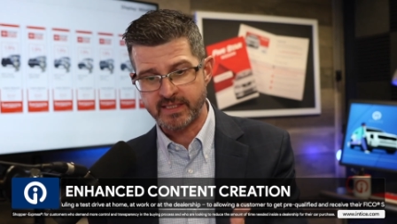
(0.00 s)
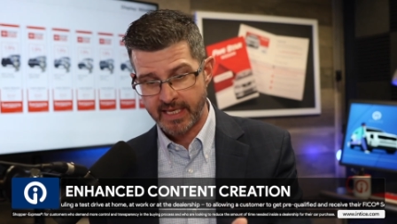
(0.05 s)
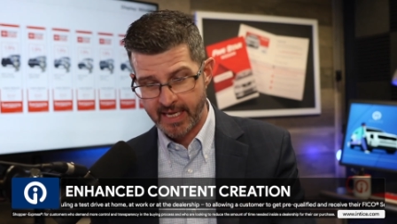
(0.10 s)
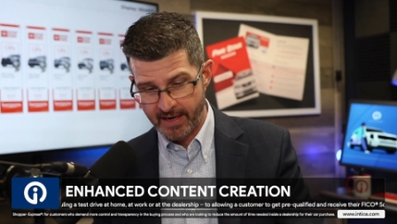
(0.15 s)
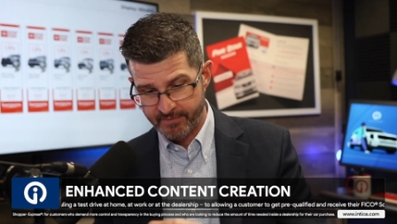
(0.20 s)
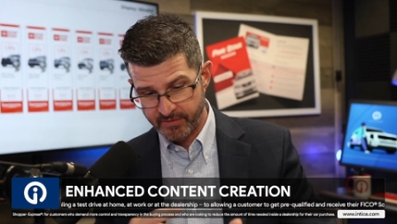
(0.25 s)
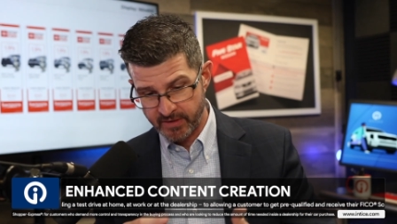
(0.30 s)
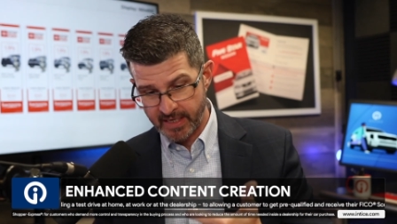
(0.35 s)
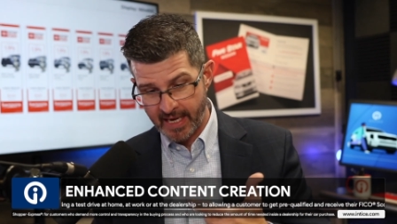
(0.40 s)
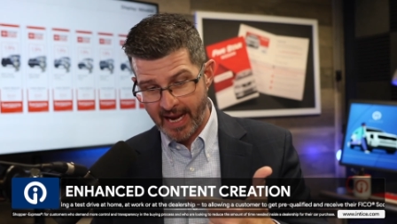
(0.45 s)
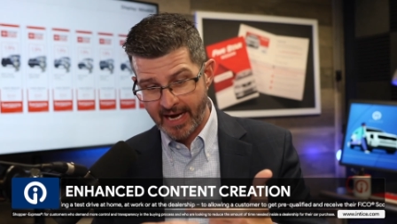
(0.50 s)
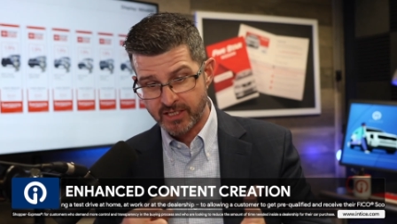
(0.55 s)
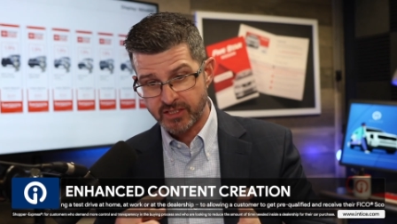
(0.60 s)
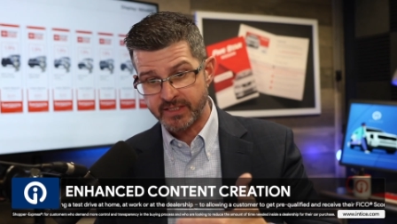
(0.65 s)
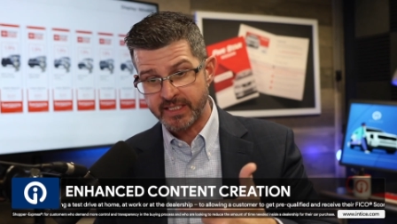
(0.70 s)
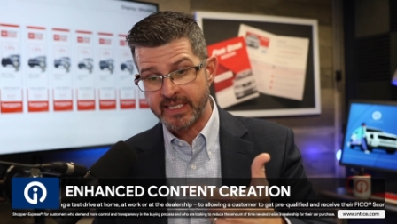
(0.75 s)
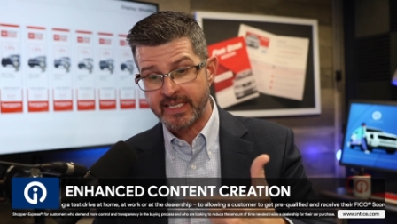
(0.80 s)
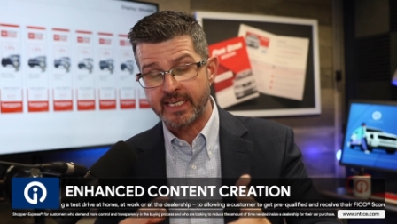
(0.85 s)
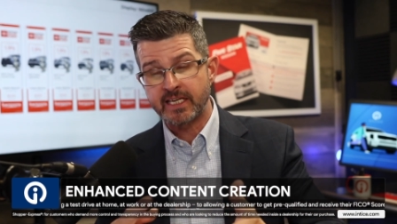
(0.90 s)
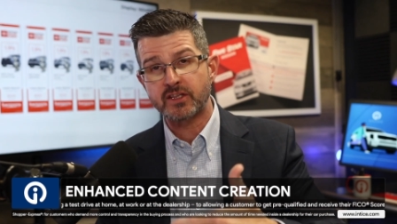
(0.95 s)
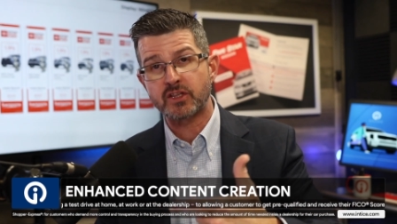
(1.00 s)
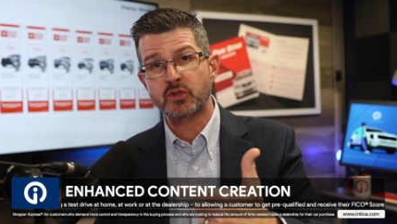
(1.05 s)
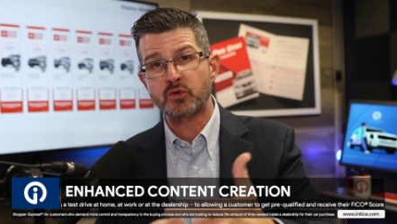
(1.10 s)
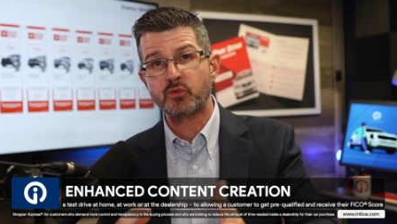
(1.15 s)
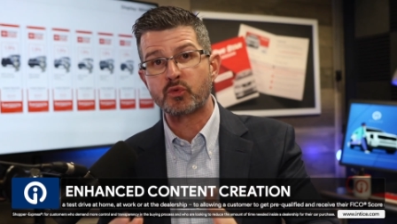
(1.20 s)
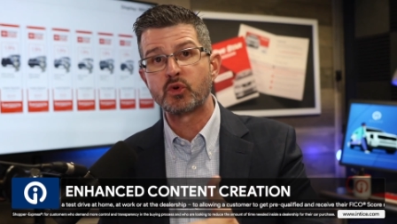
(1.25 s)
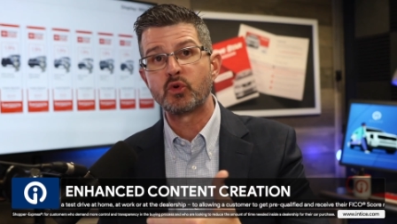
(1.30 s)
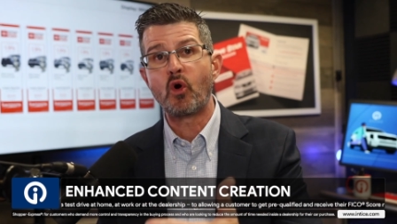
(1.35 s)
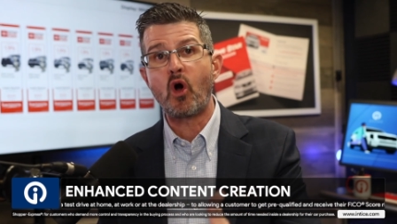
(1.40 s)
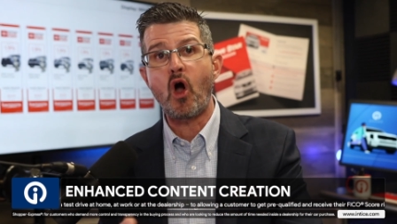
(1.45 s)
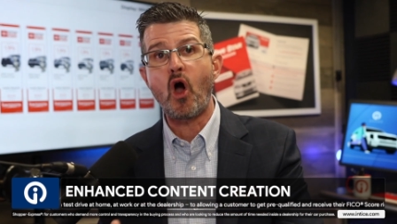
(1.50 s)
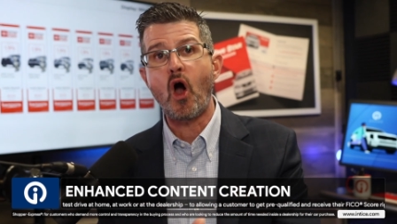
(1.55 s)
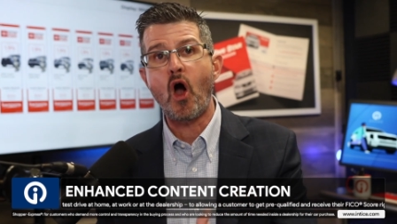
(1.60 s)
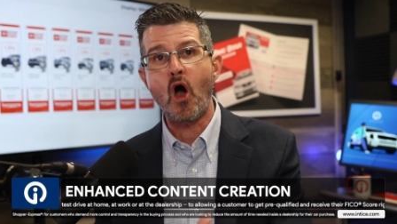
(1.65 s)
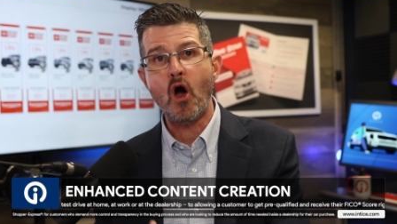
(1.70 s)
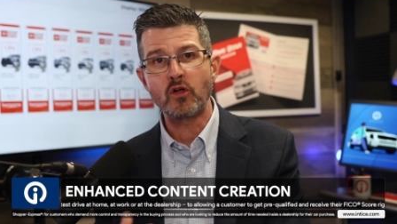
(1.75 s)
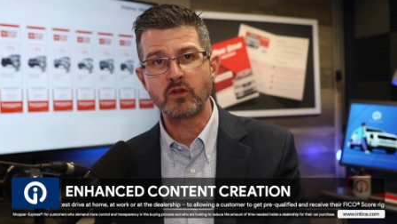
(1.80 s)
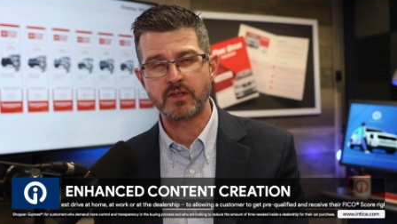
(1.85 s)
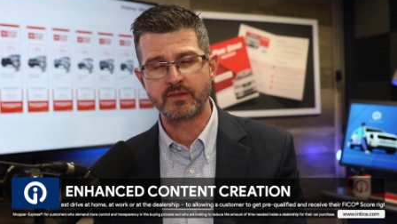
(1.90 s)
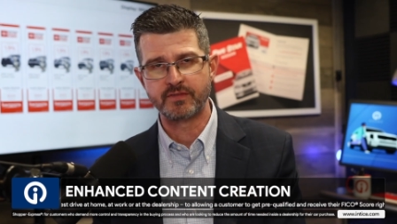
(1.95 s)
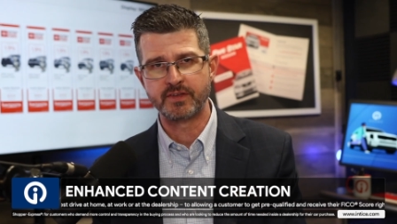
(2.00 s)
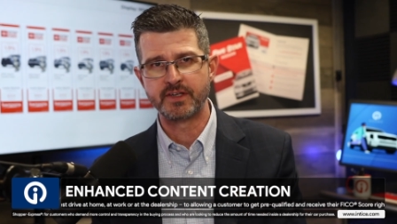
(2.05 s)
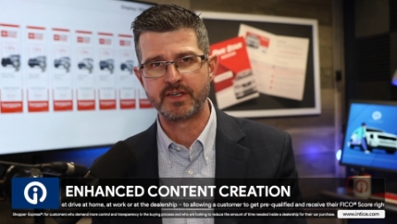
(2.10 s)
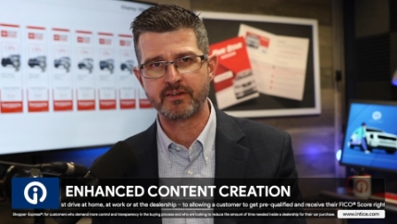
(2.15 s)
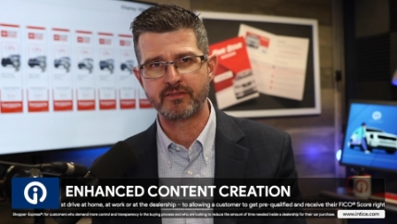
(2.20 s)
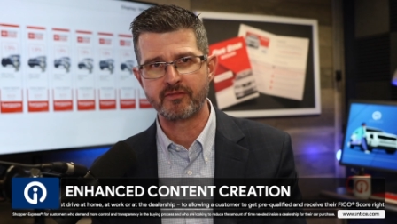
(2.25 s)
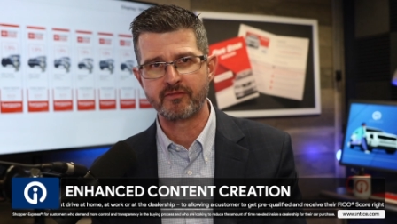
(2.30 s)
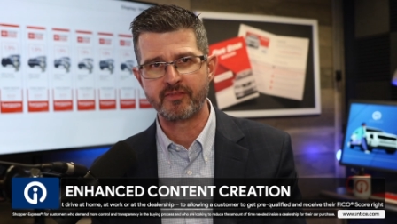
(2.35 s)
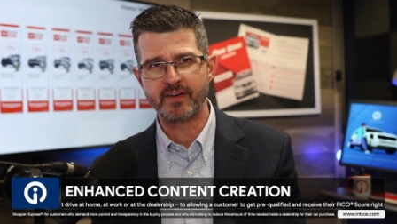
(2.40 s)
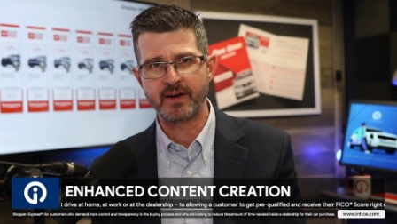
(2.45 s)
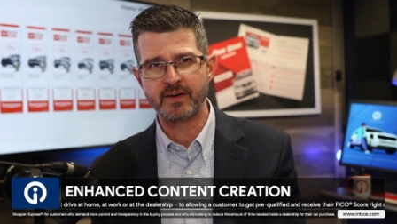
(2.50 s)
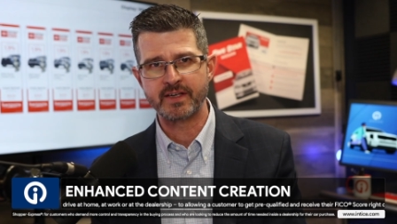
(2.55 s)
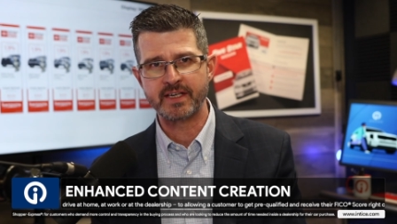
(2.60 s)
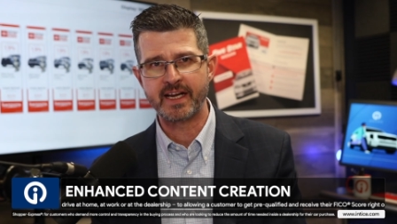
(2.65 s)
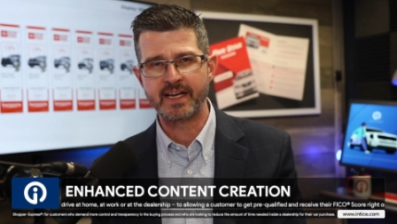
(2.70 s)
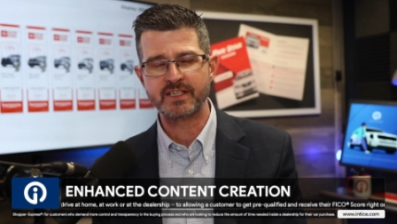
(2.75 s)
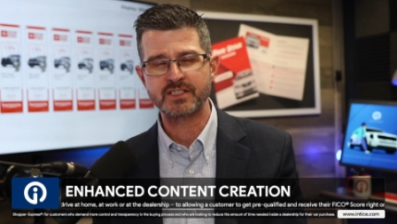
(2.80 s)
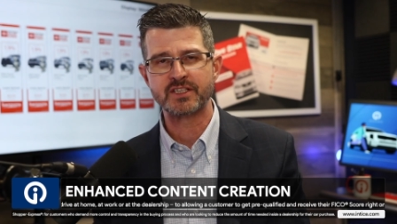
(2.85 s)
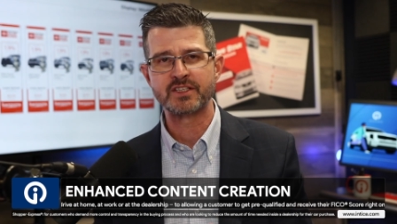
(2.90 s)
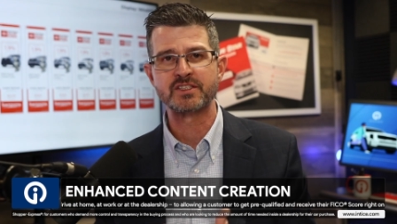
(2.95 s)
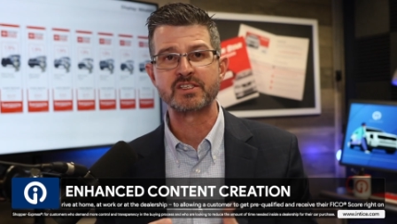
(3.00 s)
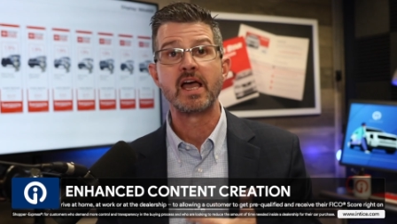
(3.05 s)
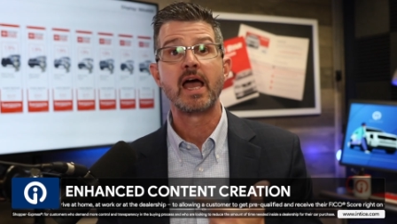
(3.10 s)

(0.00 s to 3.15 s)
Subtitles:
They have to actually get through all of the different variations